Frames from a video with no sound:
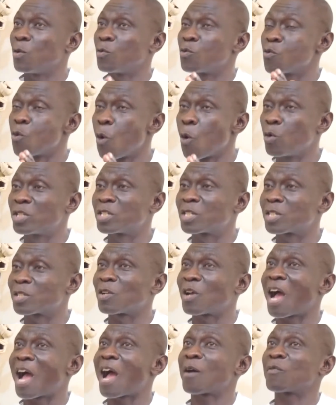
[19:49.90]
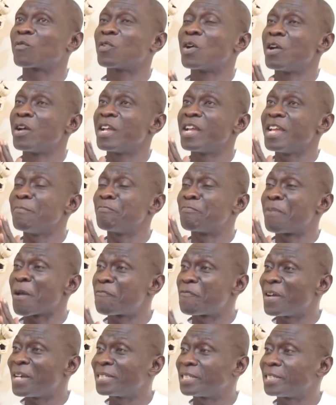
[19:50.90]
The roads are in
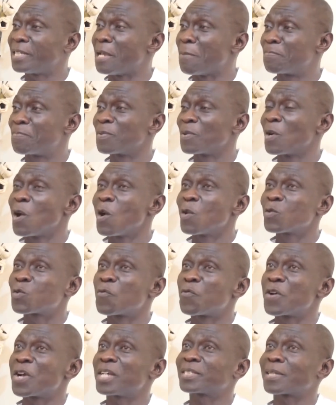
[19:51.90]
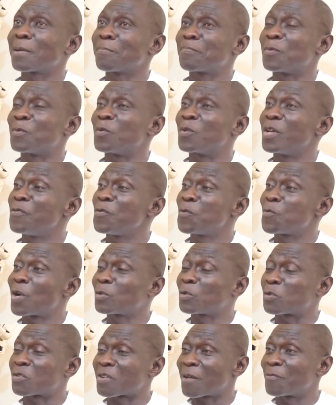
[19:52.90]
perfect shape. So, for example, if you
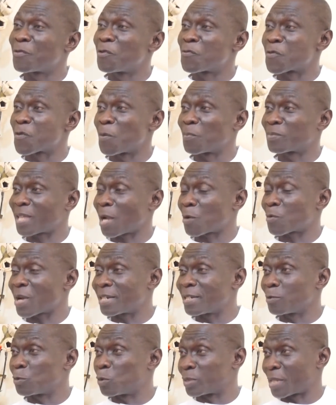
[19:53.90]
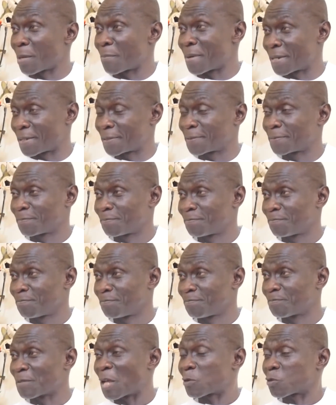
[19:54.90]
want to travel from Takoradi to Tema,
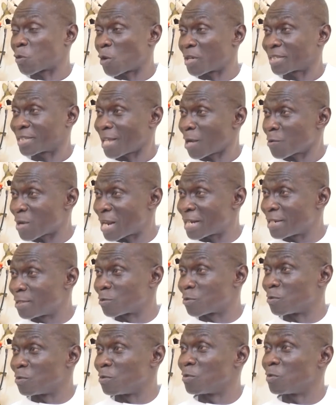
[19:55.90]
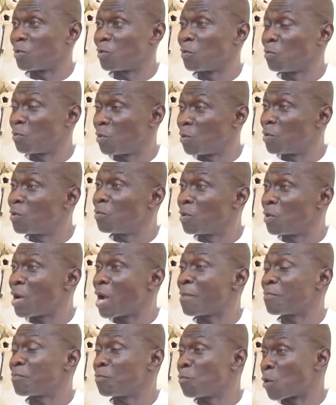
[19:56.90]
Takoradi to
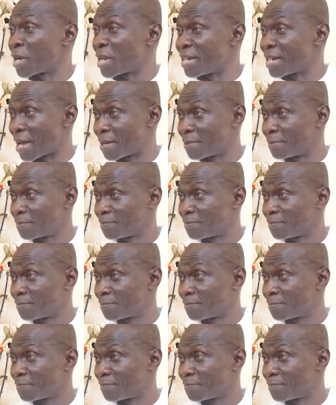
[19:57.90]
Burkina.